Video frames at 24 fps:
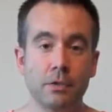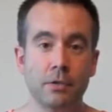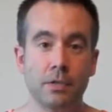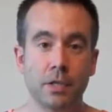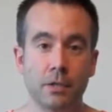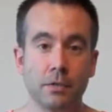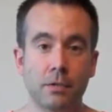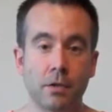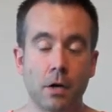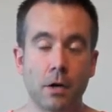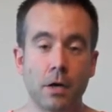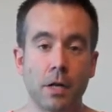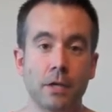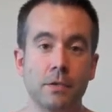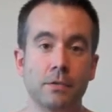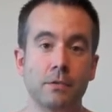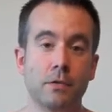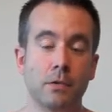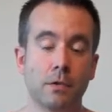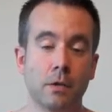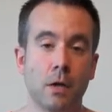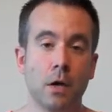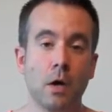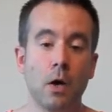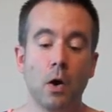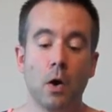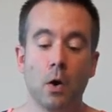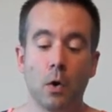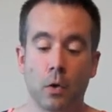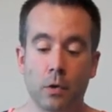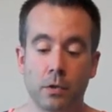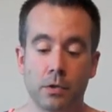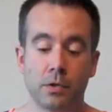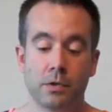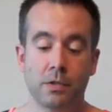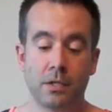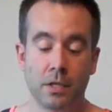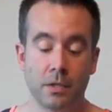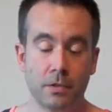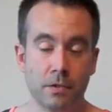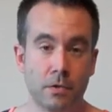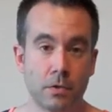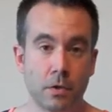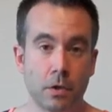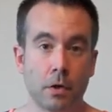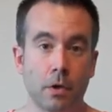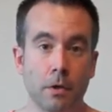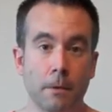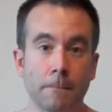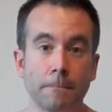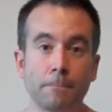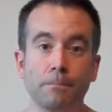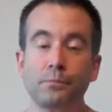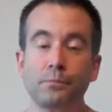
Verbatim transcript: SingStar disc or just insert